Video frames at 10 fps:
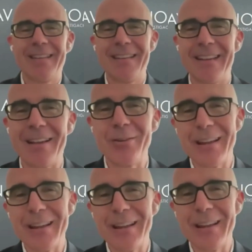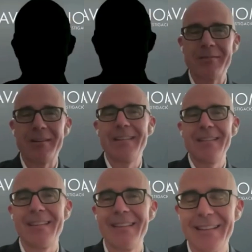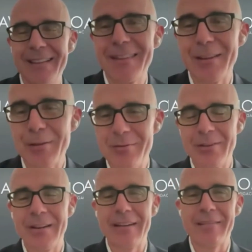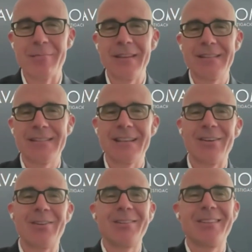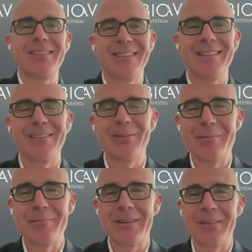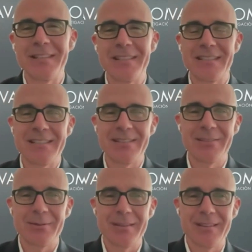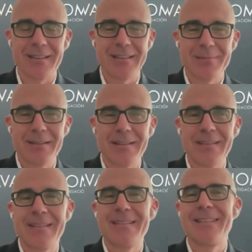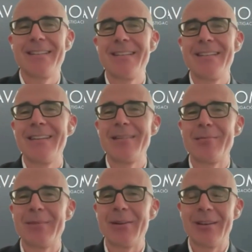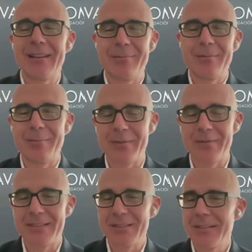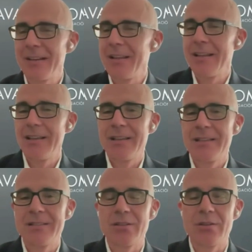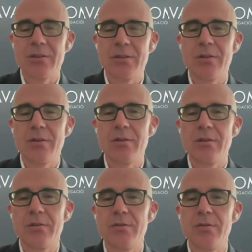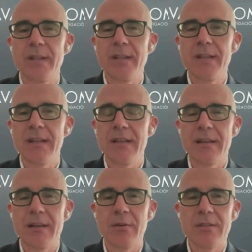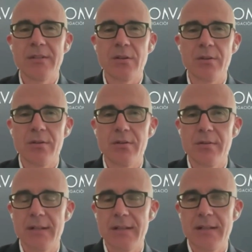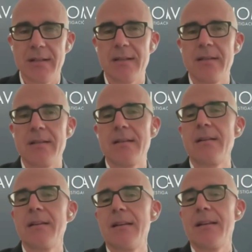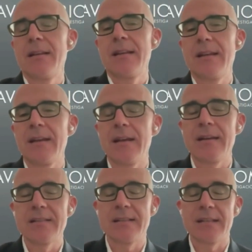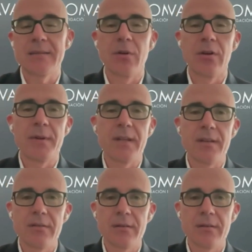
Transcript: Hi, good afternoon, everybody. Thank you for having me. It's an honor to be part of this session with Asma and Paula and Professor. So to me, I will show you as a small video